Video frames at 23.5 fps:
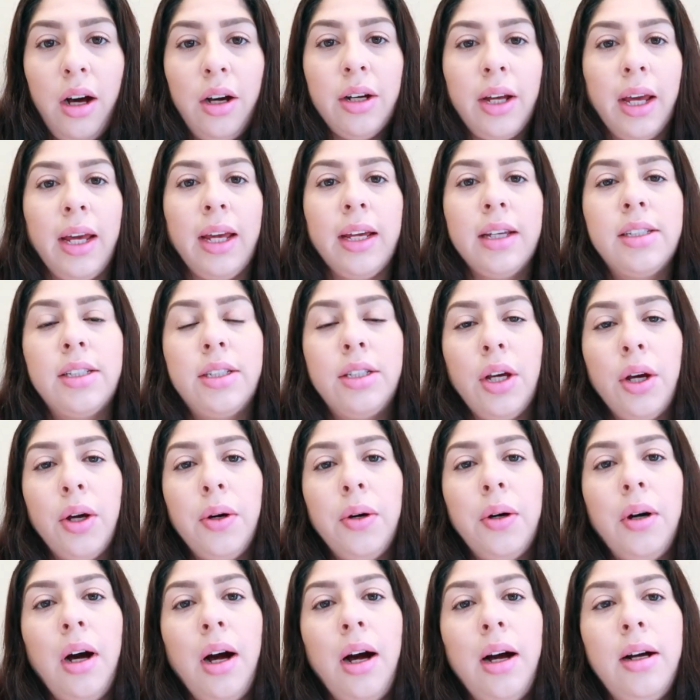Okay,
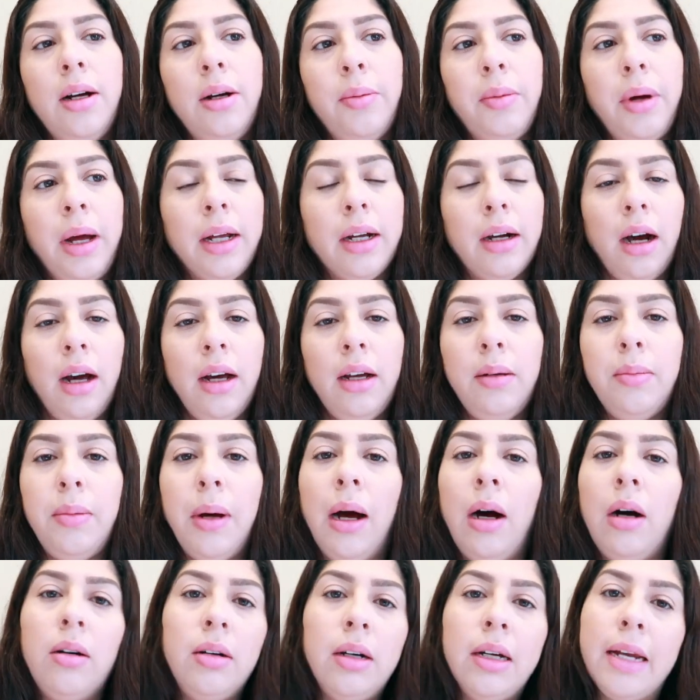so um, I got
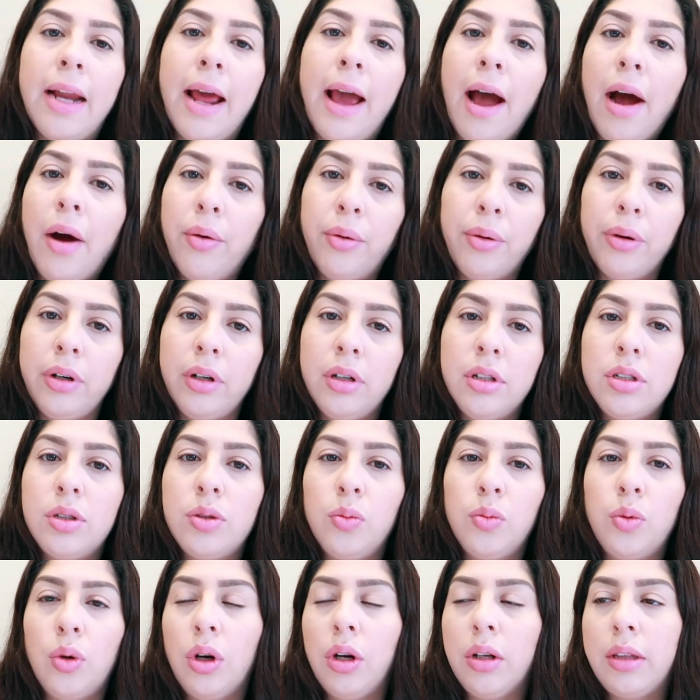about an hour's
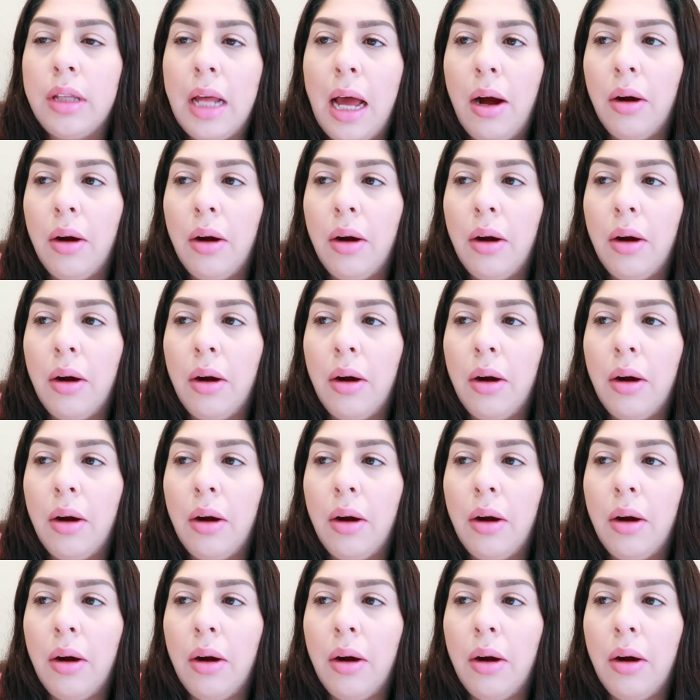worth,